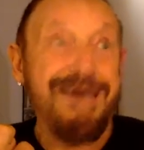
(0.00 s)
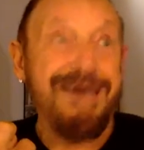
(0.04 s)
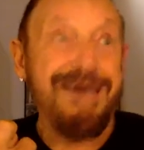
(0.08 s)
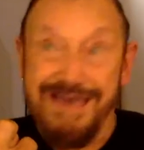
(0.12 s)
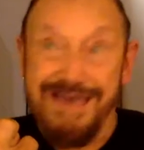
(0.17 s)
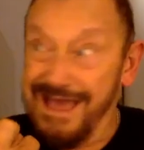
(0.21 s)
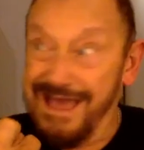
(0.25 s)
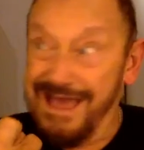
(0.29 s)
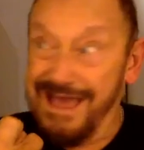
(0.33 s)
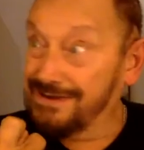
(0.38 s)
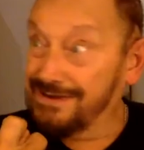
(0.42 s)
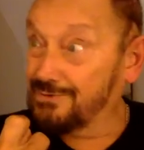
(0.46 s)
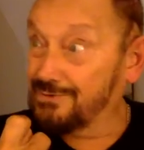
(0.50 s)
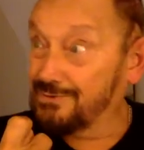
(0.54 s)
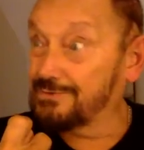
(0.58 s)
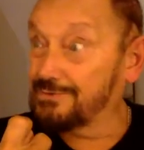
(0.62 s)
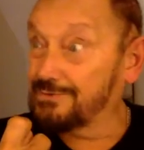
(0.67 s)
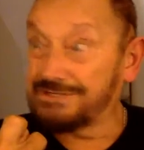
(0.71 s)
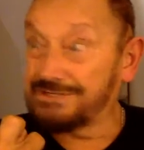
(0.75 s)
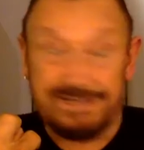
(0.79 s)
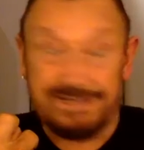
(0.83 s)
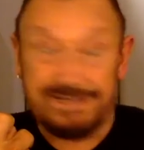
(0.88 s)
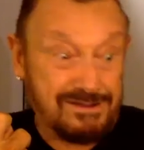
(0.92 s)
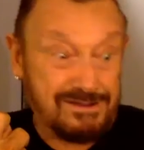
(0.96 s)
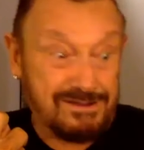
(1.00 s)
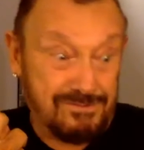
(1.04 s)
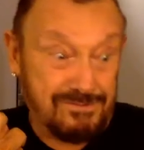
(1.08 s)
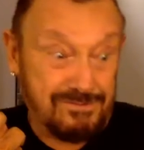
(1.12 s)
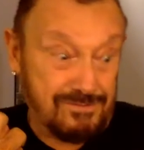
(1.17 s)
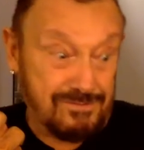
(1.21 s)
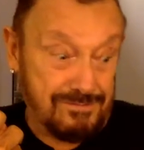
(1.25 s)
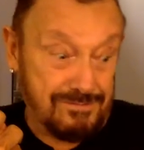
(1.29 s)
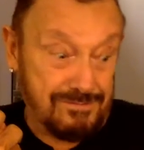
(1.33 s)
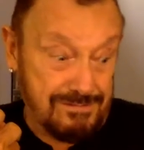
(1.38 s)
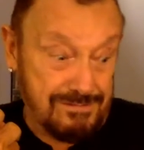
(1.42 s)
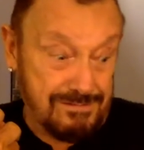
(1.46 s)
and
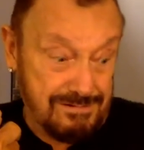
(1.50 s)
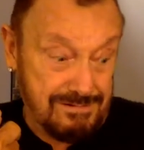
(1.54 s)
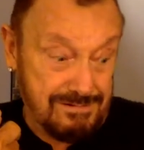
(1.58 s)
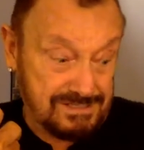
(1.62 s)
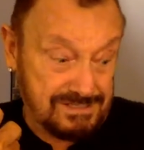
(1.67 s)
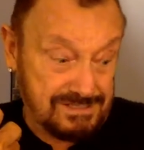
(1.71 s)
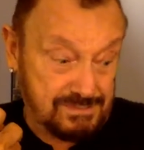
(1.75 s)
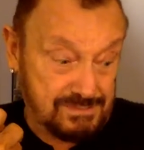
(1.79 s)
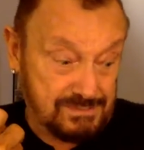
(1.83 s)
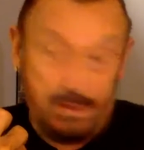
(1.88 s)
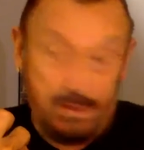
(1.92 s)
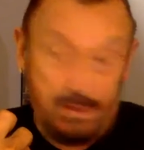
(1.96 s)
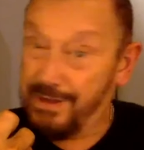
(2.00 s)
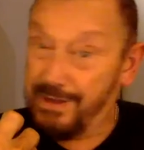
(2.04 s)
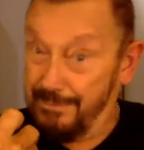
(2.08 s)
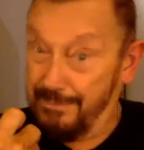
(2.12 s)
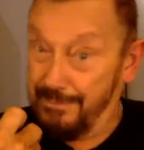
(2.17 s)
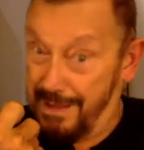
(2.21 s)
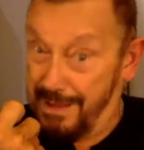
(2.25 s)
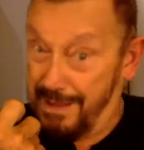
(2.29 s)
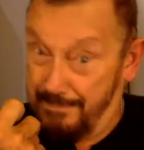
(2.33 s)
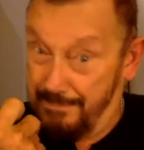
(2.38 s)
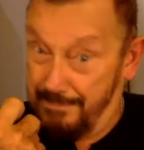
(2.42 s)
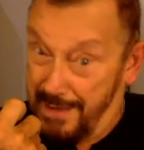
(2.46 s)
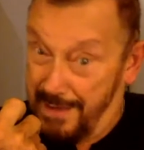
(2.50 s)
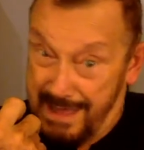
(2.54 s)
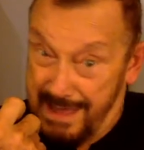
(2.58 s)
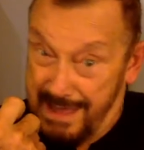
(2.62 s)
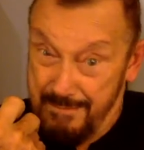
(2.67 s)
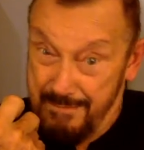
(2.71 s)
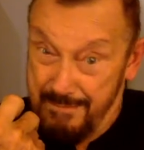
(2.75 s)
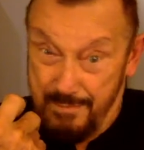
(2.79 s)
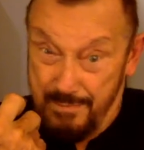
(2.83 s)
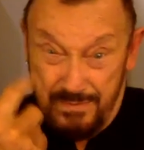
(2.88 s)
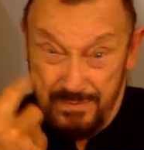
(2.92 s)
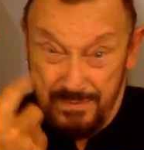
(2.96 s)
also smoking my
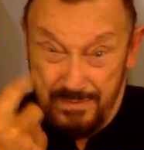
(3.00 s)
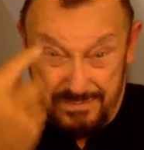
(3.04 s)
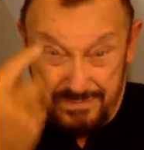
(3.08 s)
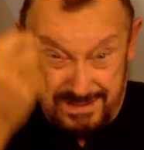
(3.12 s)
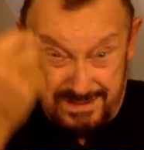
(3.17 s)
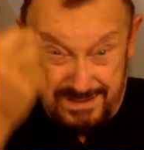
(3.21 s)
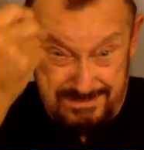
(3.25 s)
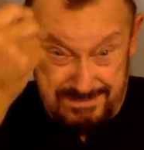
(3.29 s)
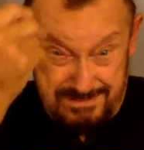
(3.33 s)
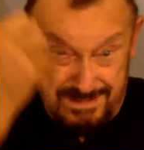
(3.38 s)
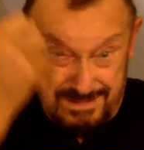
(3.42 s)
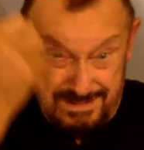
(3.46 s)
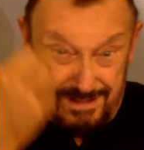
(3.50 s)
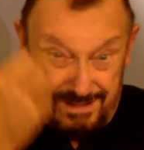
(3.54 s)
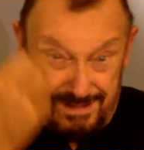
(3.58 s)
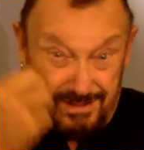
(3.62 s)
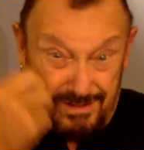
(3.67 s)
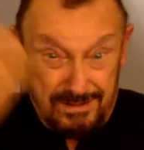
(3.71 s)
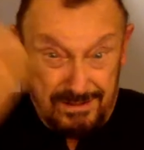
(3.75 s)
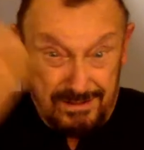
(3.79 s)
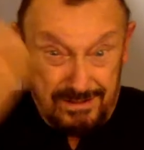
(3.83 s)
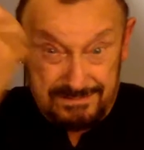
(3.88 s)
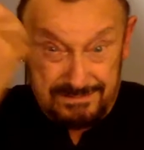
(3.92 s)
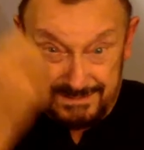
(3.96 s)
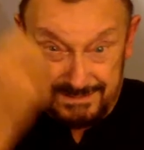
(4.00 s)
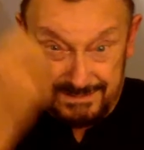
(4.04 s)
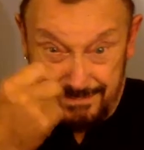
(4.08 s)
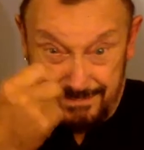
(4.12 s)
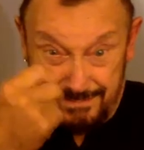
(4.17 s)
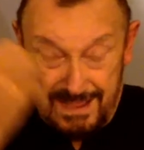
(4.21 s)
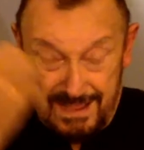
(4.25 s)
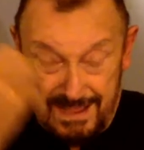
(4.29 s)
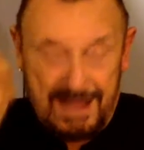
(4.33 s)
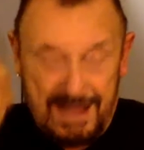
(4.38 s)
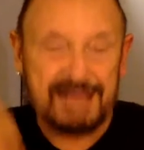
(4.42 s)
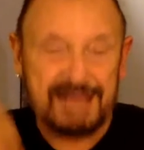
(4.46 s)
pipe with the curls in
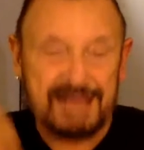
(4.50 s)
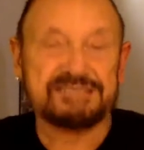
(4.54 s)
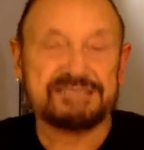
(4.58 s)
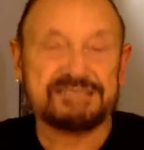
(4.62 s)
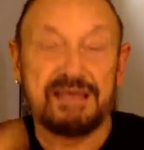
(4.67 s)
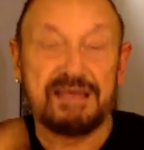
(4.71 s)
my eyes.